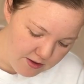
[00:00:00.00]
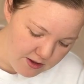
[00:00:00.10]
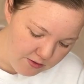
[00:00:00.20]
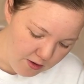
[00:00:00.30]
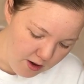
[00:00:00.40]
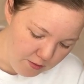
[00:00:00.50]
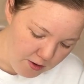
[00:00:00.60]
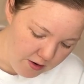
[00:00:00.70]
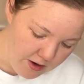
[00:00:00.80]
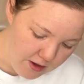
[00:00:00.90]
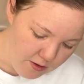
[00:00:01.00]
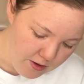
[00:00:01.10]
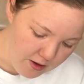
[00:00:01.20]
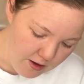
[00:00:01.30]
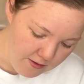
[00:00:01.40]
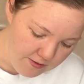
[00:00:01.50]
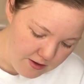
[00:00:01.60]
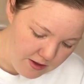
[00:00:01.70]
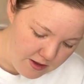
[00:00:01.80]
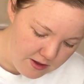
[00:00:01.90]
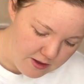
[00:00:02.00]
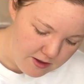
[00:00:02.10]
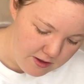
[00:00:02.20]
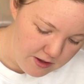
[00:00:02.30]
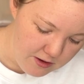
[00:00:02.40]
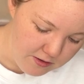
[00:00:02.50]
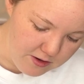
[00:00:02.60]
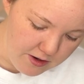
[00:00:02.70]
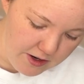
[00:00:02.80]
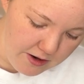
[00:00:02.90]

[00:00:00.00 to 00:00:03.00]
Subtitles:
this wrong, I'm already going off kilter here,